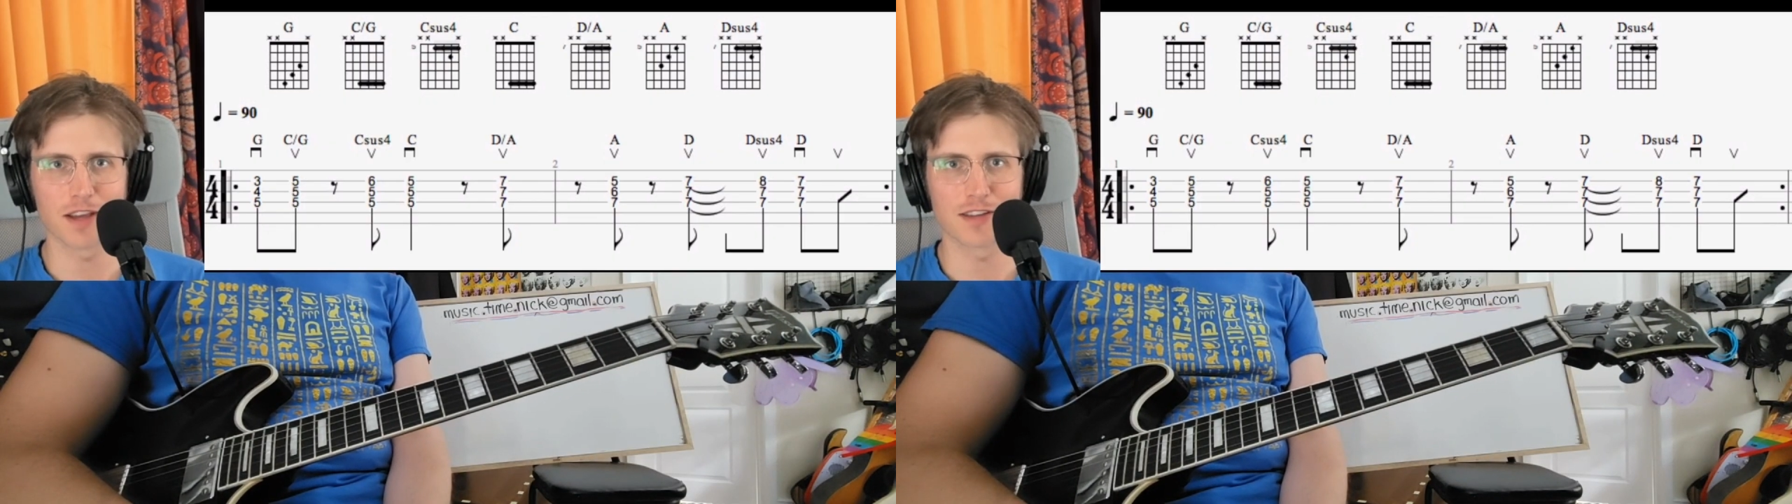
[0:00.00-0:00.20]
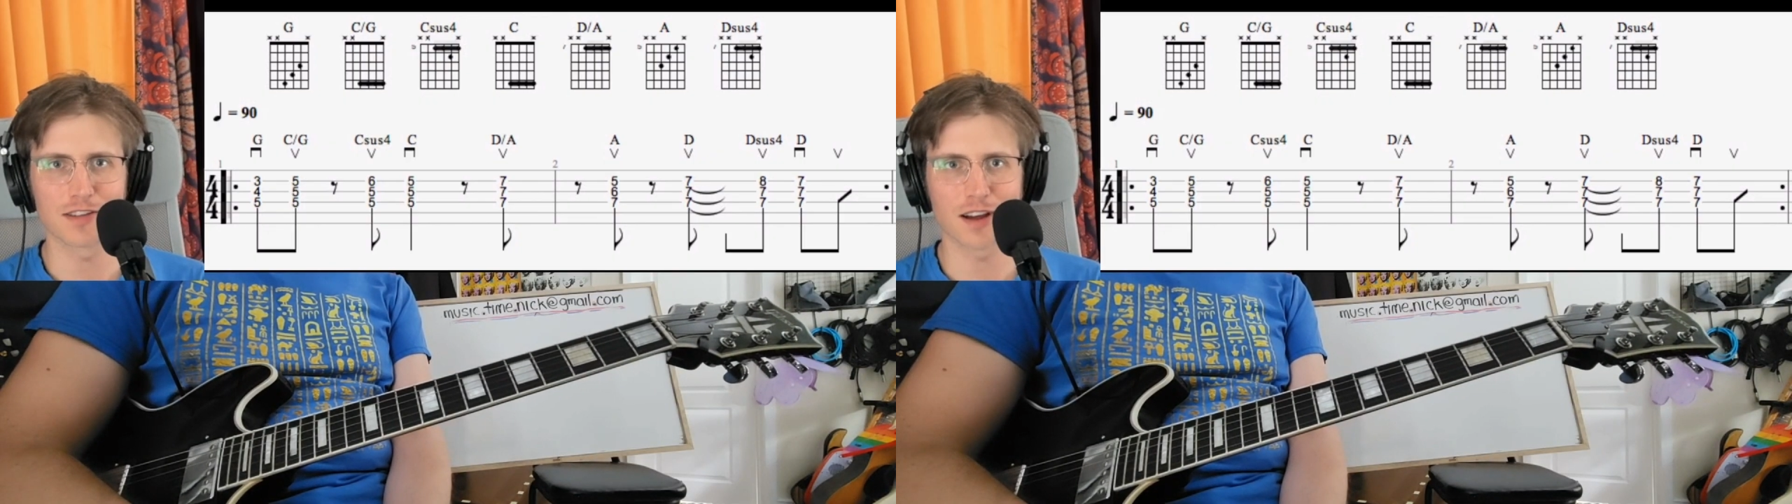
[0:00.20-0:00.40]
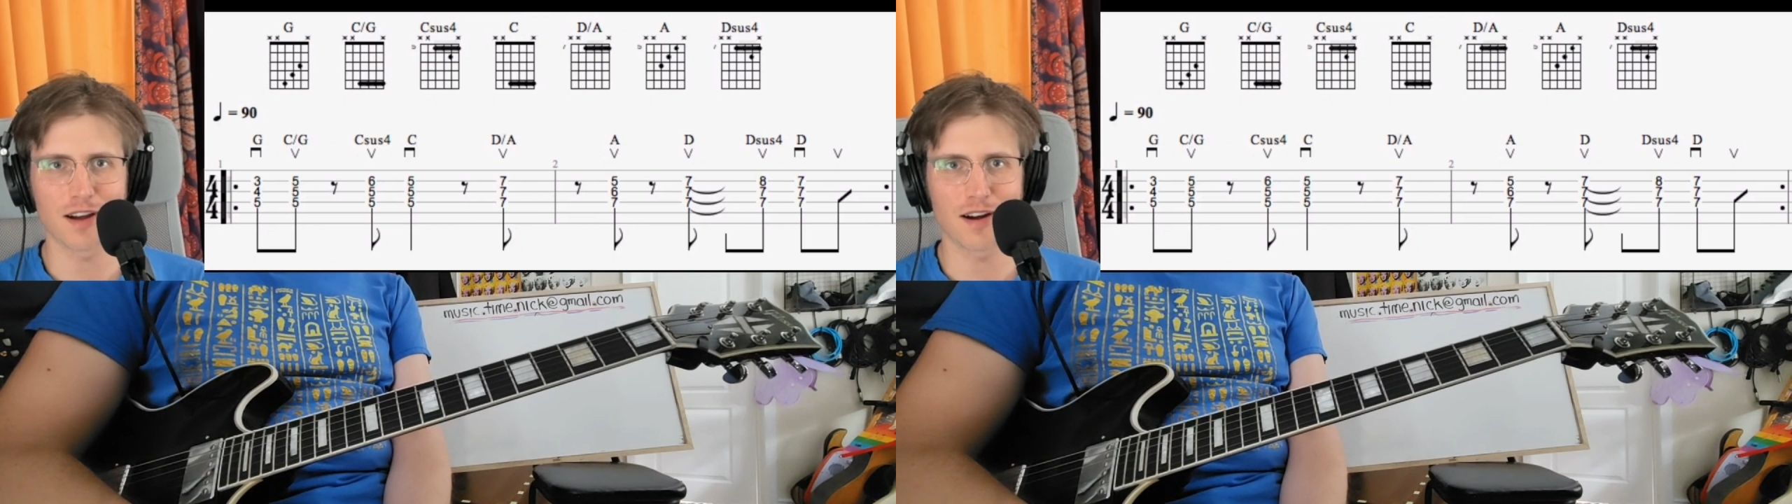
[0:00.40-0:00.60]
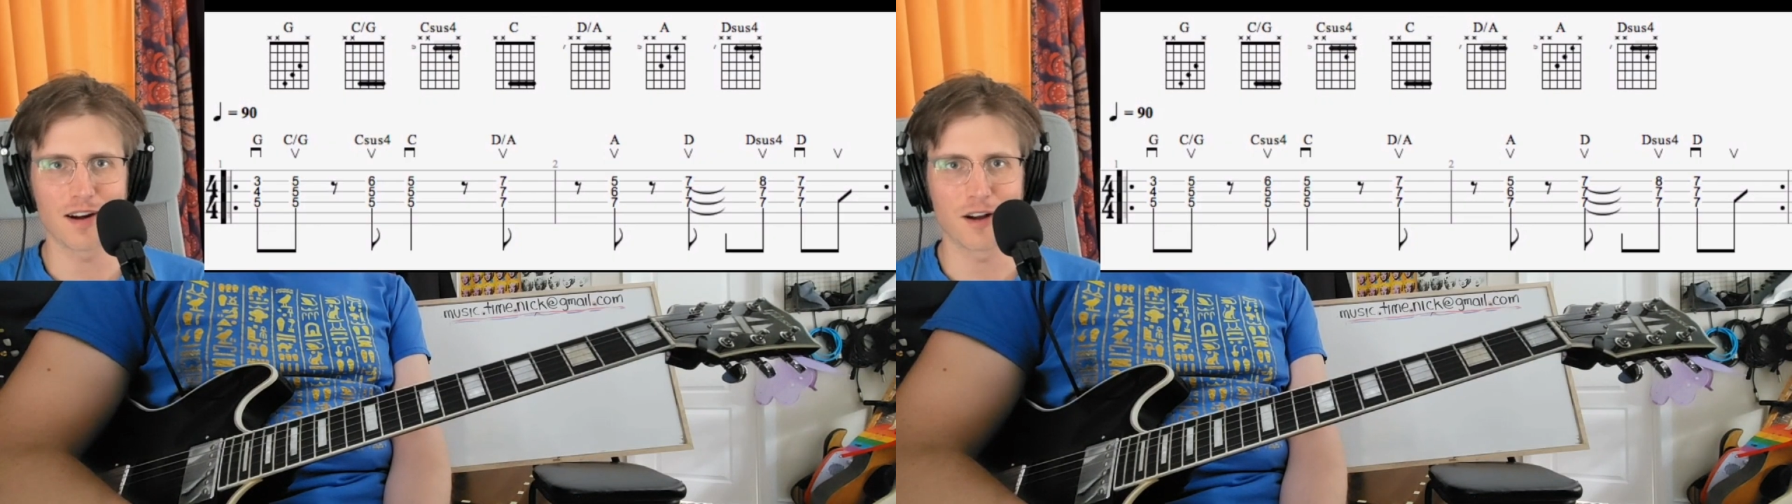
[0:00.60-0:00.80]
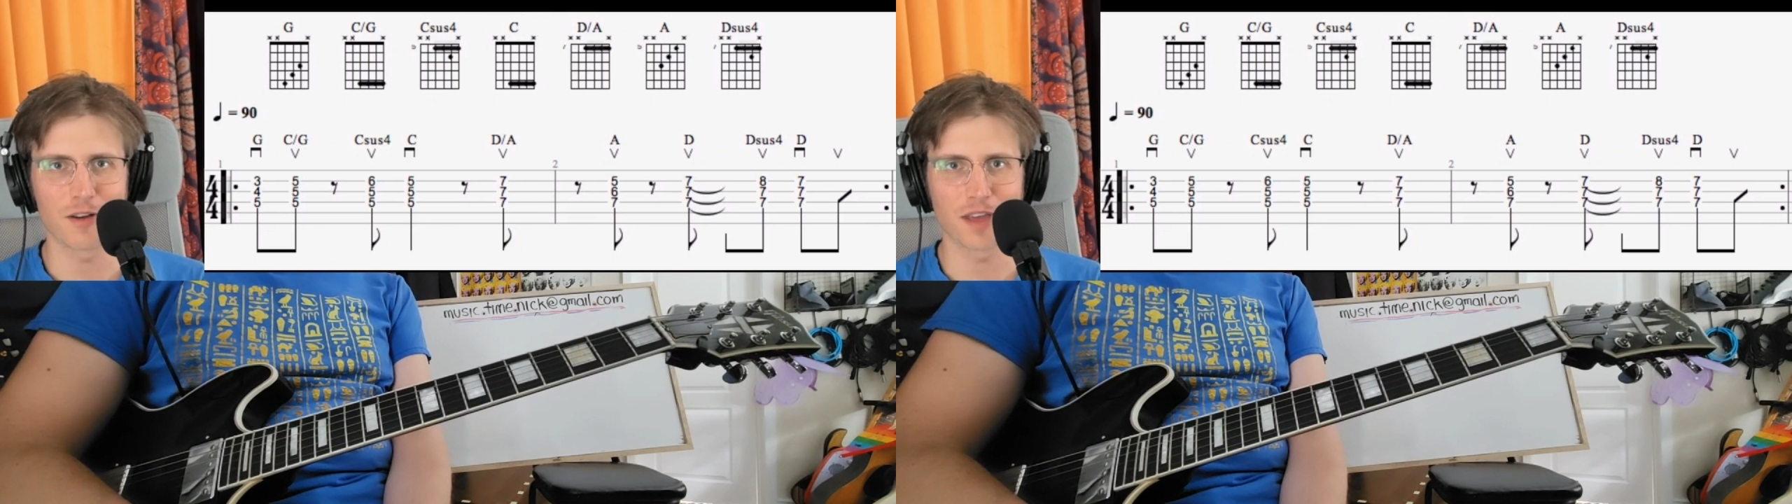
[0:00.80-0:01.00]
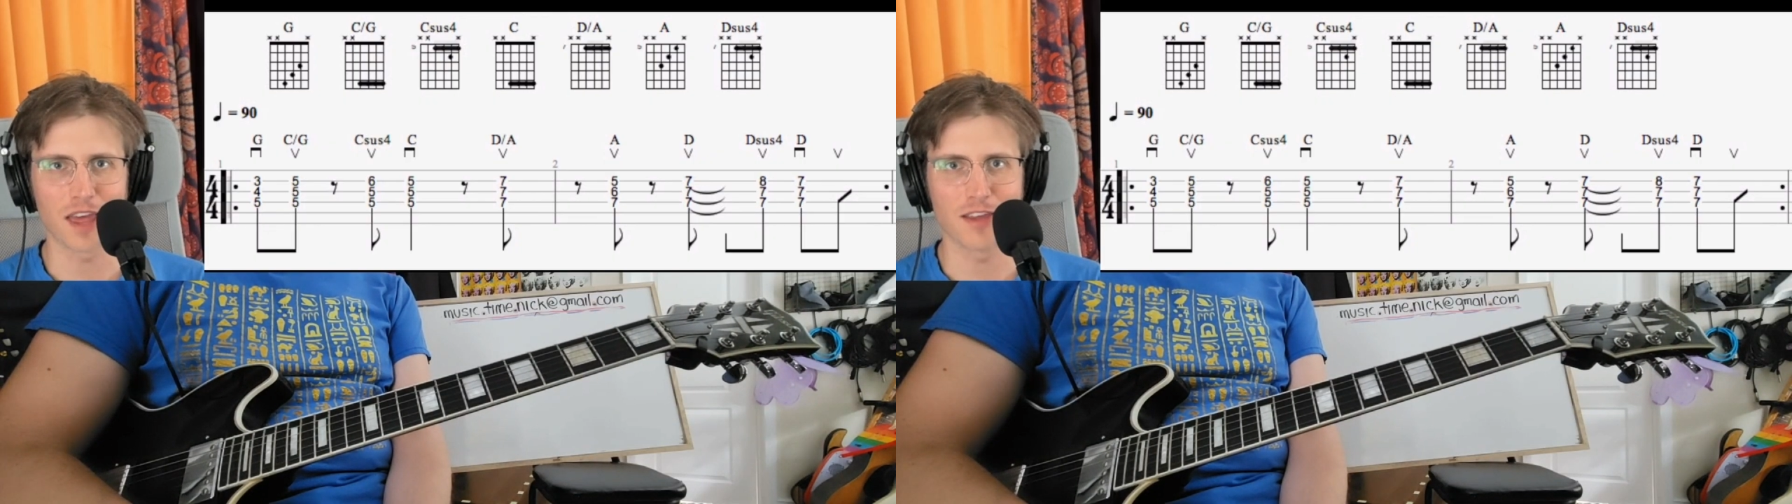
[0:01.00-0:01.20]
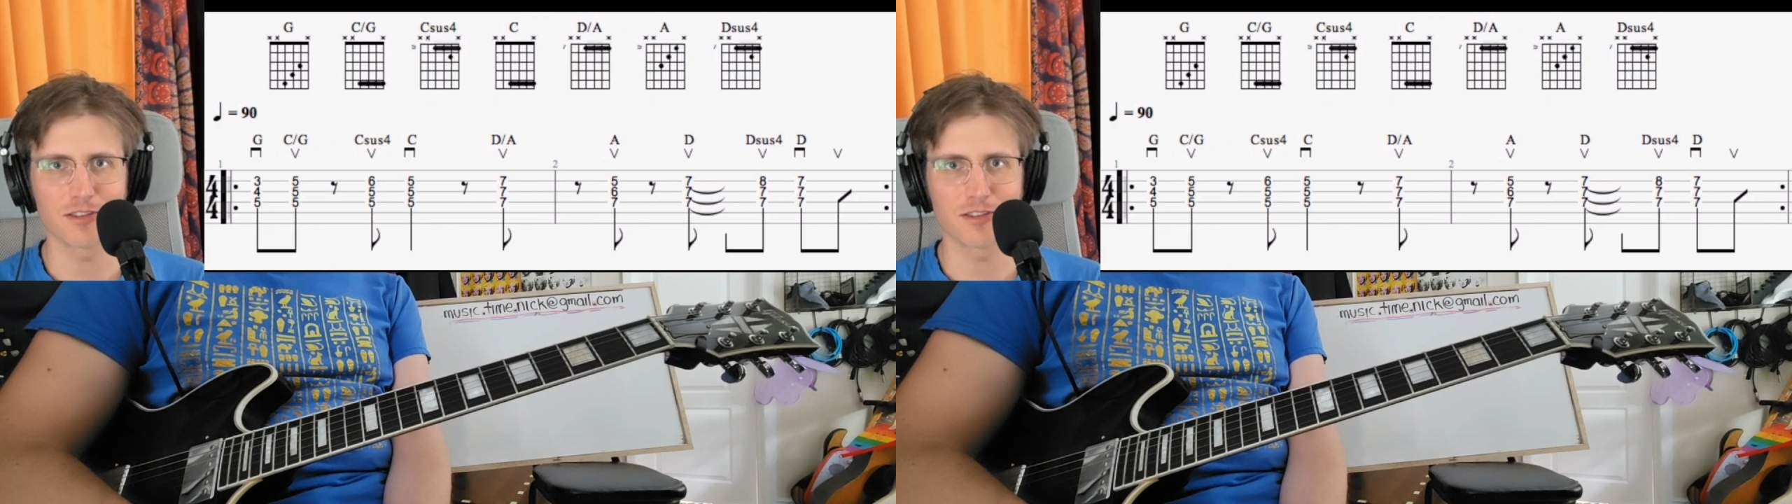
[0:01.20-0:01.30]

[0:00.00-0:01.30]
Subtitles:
guitar, okay?